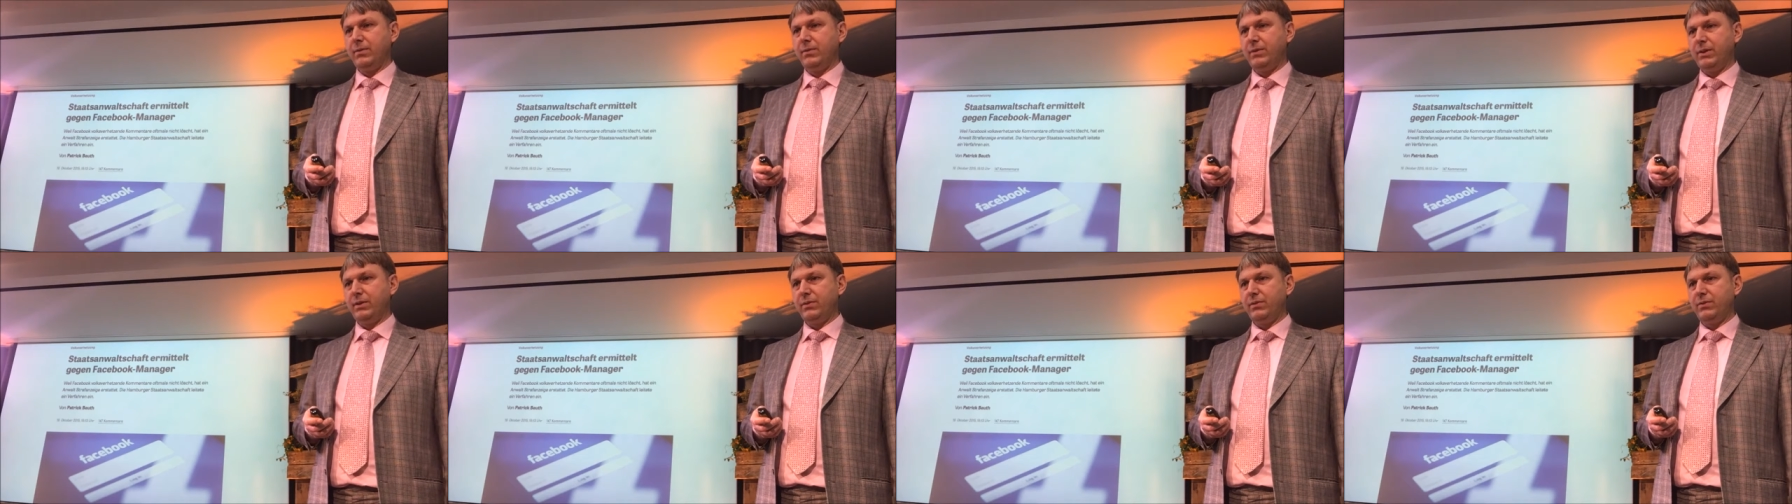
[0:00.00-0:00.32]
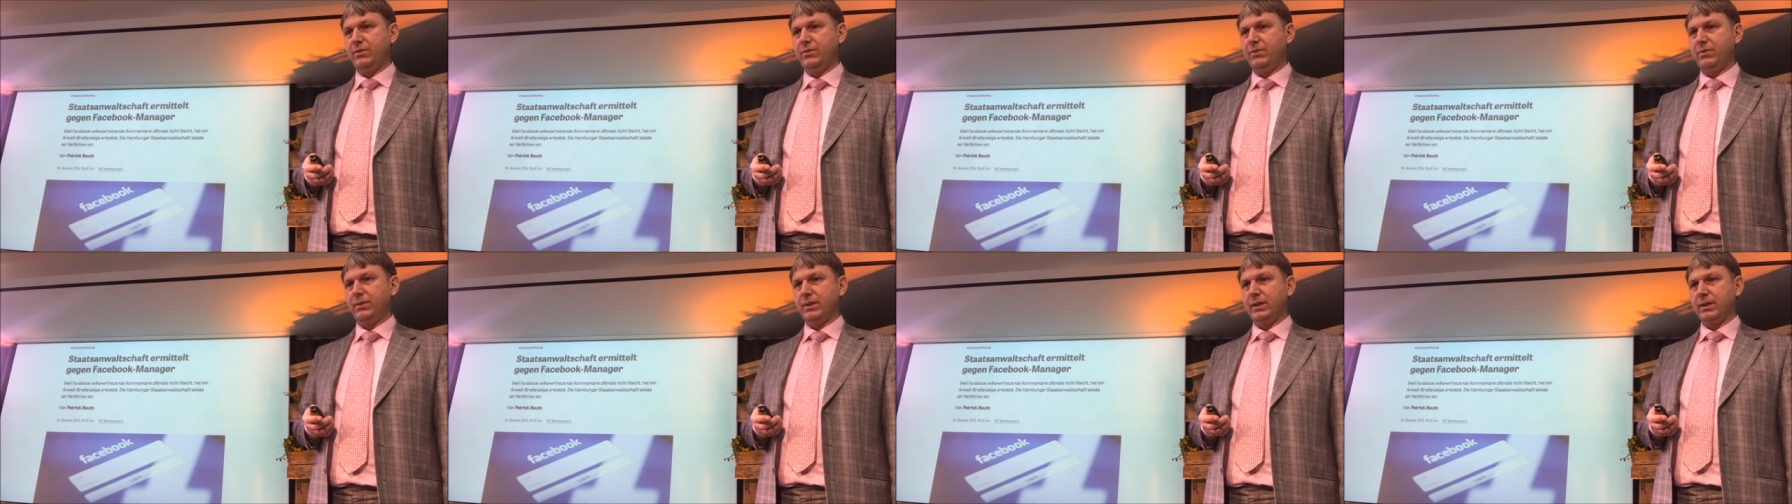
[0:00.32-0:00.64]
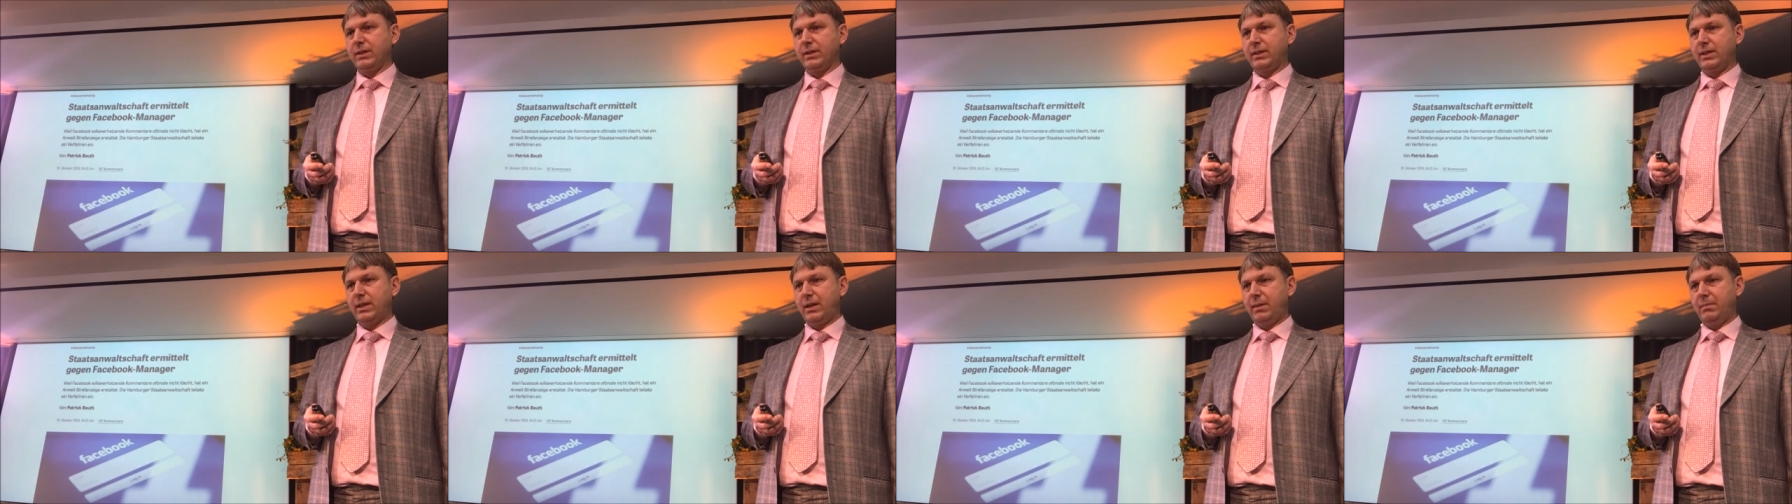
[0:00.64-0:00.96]
we've
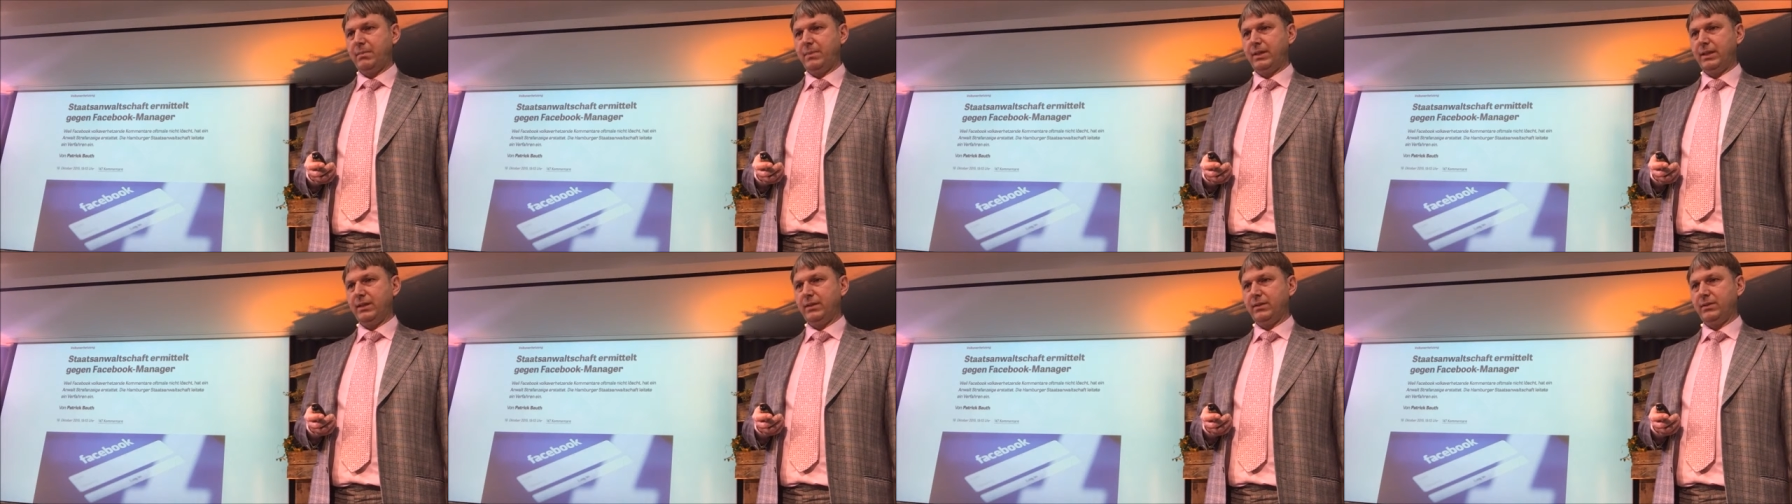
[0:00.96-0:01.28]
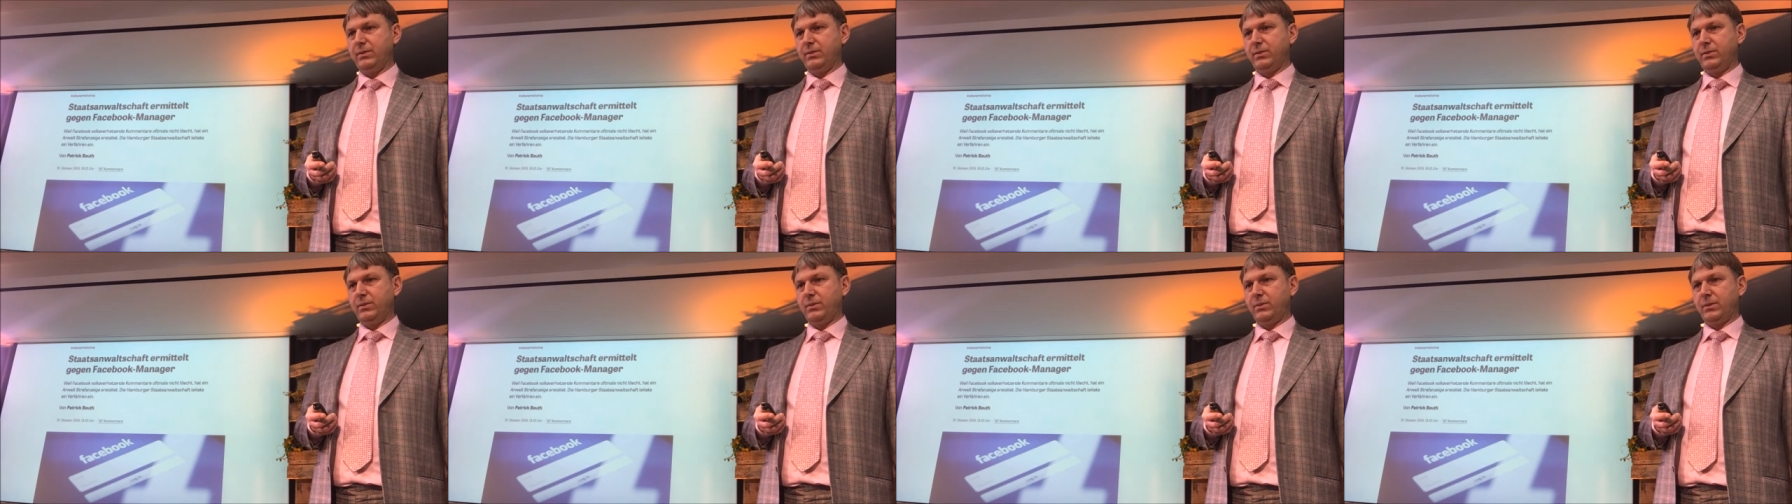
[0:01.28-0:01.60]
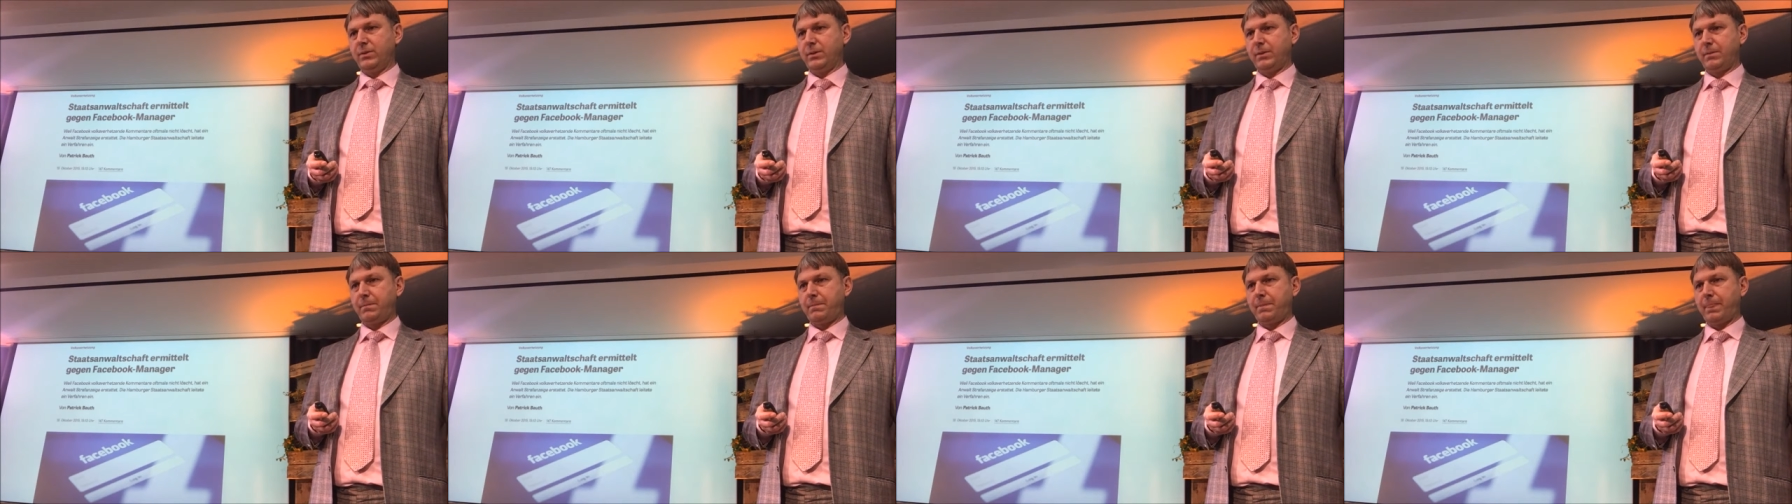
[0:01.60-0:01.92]
uh, come
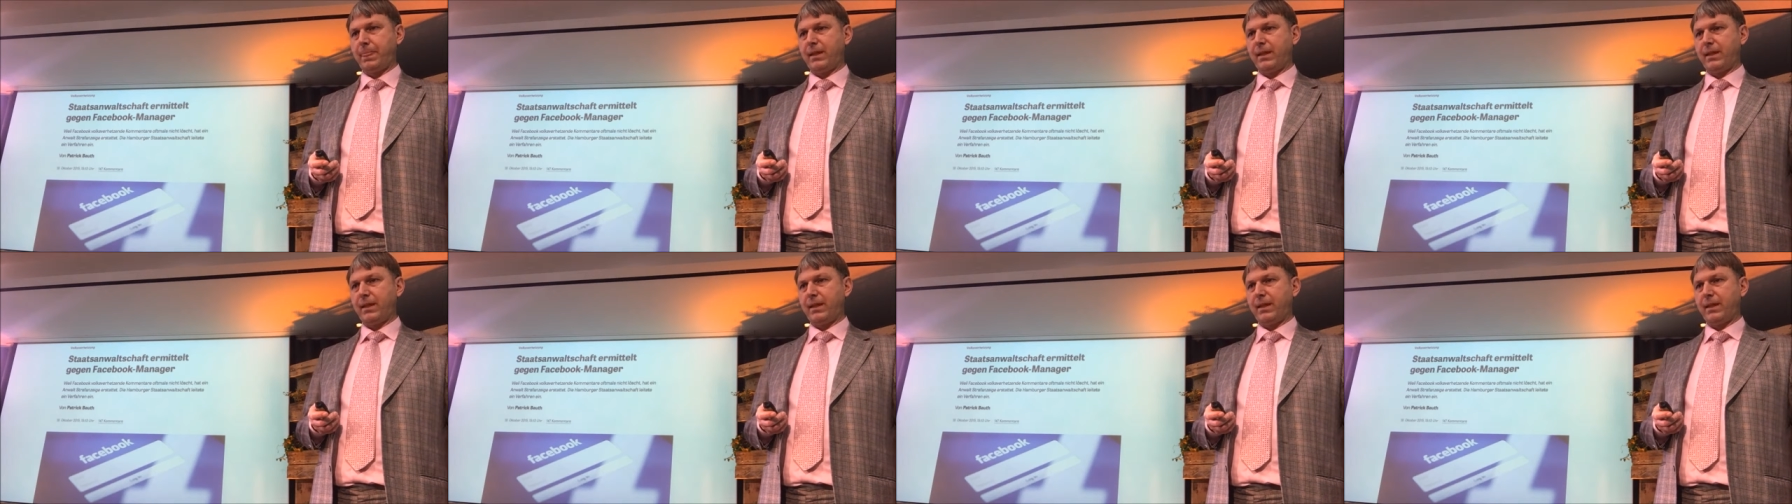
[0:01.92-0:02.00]
into